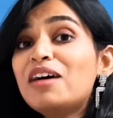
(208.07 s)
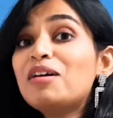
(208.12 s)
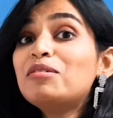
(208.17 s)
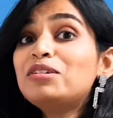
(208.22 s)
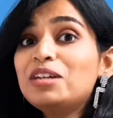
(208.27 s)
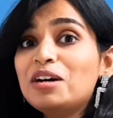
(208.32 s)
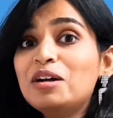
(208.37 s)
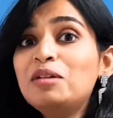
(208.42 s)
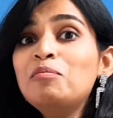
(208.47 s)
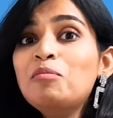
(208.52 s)

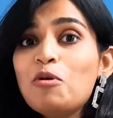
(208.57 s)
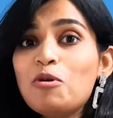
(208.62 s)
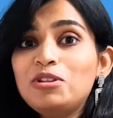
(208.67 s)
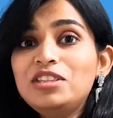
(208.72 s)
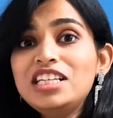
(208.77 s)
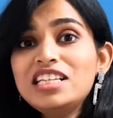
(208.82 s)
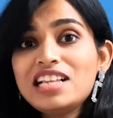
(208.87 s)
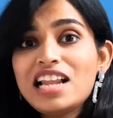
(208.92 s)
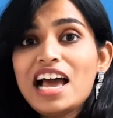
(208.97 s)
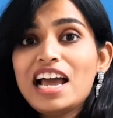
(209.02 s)
Turn both
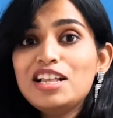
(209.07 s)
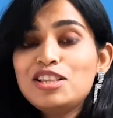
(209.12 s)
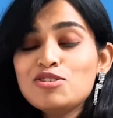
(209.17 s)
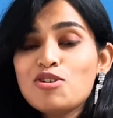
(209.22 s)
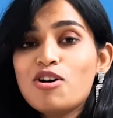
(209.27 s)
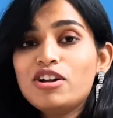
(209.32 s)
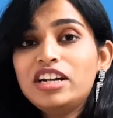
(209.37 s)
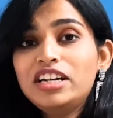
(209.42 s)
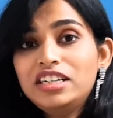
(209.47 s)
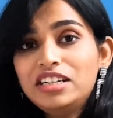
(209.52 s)
these lights
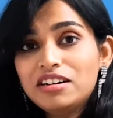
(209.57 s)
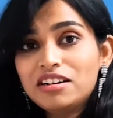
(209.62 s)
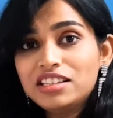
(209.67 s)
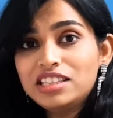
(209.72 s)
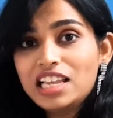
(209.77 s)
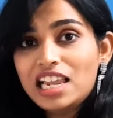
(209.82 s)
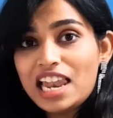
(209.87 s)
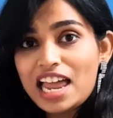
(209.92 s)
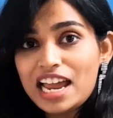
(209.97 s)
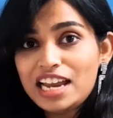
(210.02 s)
on and turn
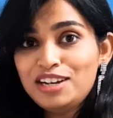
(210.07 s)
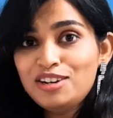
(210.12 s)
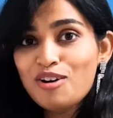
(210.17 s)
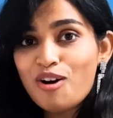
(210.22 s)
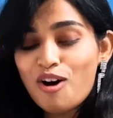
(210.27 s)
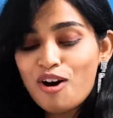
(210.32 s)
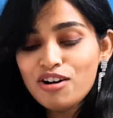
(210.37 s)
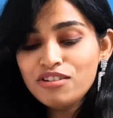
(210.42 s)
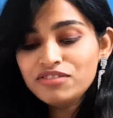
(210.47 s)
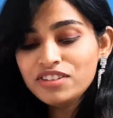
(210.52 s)
the light
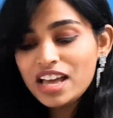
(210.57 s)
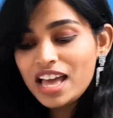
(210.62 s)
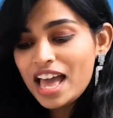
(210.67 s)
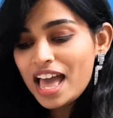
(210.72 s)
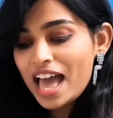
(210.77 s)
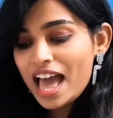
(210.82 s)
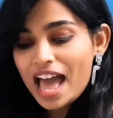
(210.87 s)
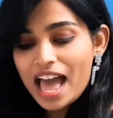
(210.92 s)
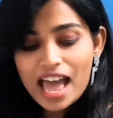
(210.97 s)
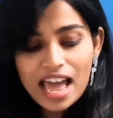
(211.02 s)
off,
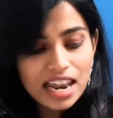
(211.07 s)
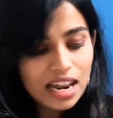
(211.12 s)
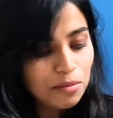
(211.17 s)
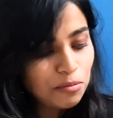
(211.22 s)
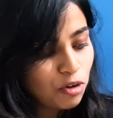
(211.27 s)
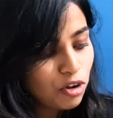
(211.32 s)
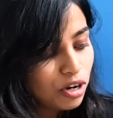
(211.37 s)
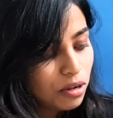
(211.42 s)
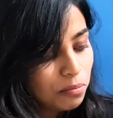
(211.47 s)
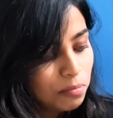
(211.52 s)
and I'm
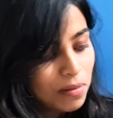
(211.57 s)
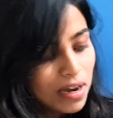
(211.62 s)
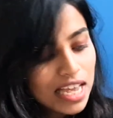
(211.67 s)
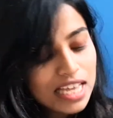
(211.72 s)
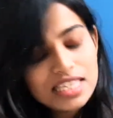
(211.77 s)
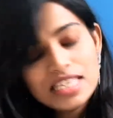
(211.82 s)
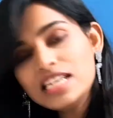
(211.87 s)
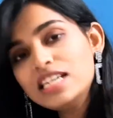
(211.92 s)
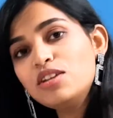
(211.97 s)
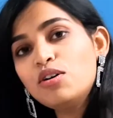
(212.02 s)
gonna
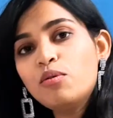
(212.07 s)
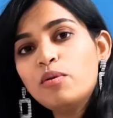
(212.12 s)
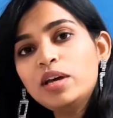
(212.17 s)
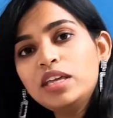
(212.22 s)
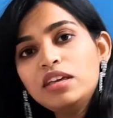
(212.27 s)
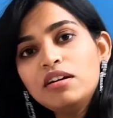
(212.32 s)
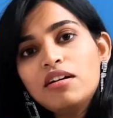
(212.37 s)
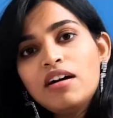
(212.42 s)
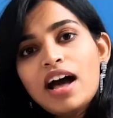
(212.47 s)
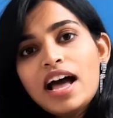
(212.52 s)
place it over
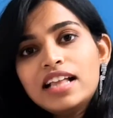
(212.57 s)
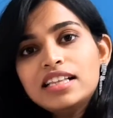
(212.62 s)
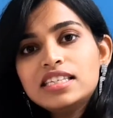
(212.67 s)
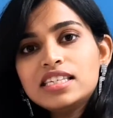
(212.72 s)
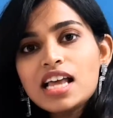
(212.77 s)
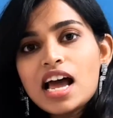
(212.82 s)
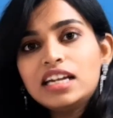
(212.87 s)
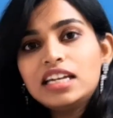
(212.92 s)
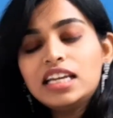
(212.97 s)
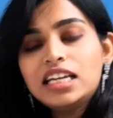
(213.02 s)
here and
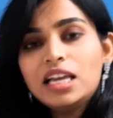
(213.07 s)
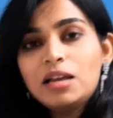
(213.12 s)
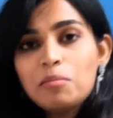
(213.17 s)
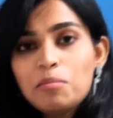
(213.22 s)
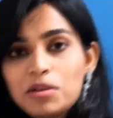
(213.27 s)
start taking